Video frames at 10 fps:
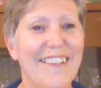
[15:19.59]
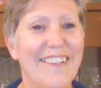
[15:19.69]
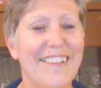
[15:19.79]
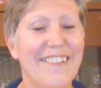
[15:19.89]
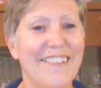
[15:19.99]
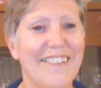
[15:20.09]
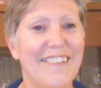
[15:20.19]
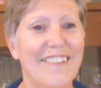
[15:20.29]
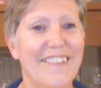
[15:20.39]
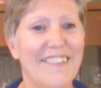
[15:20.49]

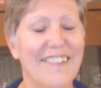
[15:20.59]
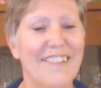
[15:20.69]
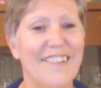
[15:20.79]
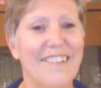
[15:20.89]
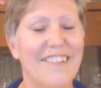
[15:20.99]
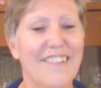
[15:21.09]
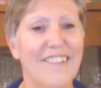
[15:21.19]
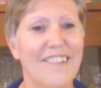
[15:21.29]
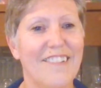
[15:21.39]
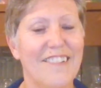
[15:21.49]

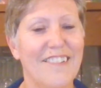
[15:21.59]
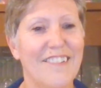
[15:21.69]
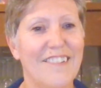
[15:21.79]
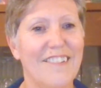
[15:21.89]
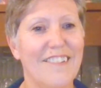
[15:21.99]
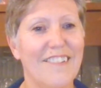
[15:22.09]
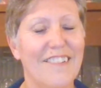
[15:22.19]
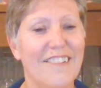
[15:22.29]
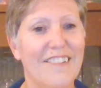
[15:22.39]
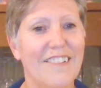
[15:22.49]

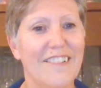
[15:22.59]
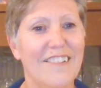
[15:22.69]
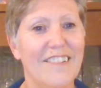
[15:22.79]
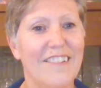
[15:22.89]
(silent)